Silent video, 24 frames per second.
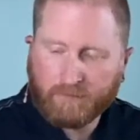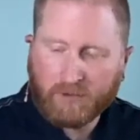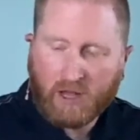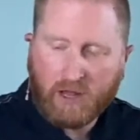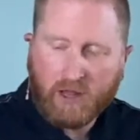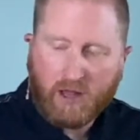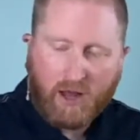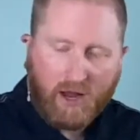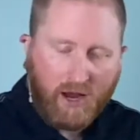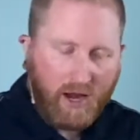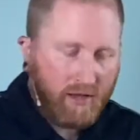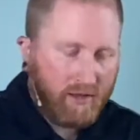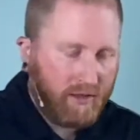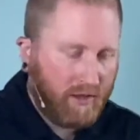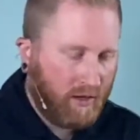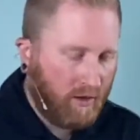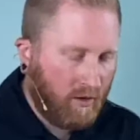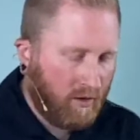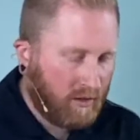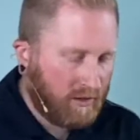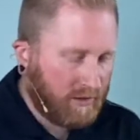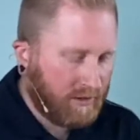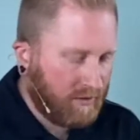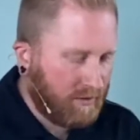And then
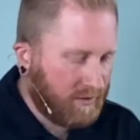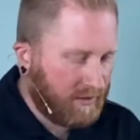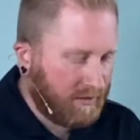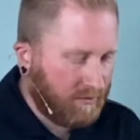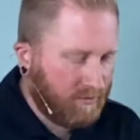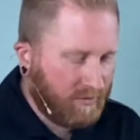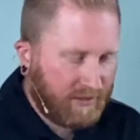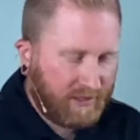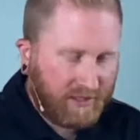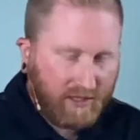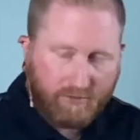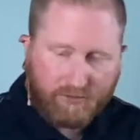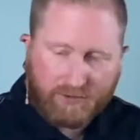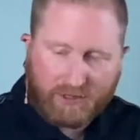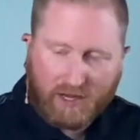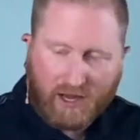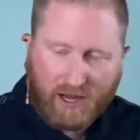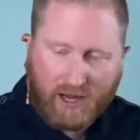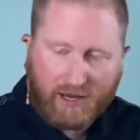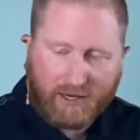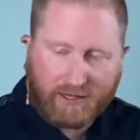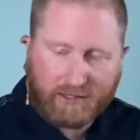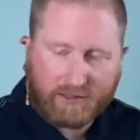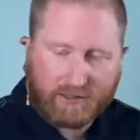also some zip
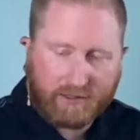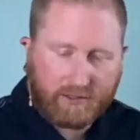ties